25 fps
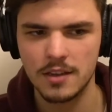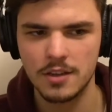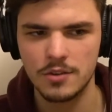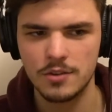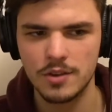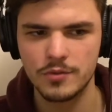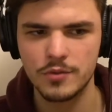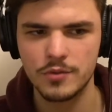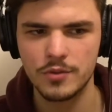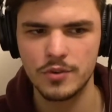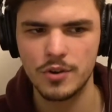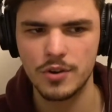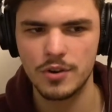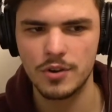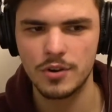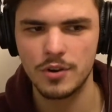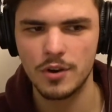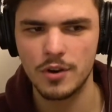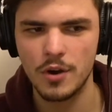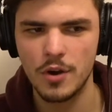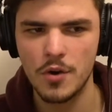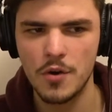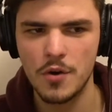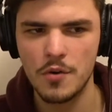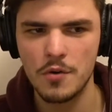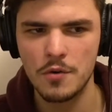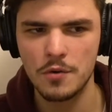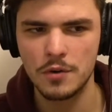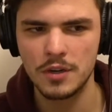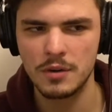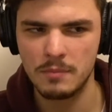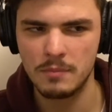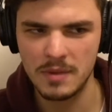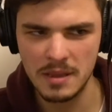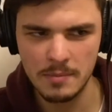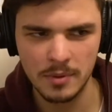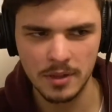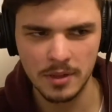You have to know
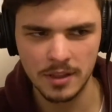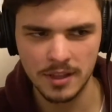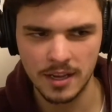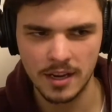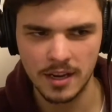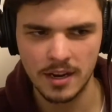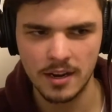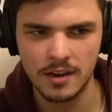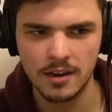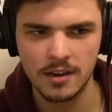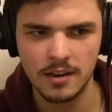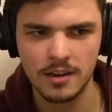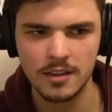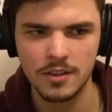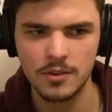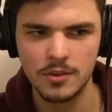the people there.